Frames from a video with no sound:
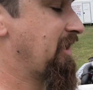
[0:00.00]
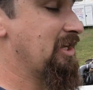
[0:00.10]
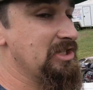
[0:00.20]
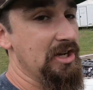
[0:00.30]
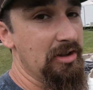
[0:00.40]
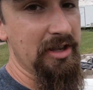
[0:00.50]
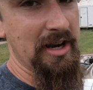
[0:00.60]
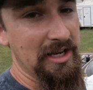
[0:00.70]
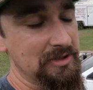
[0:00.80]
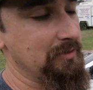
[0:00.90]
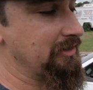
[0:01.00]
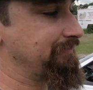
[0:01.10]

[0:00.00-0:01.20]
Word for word: Until the next one.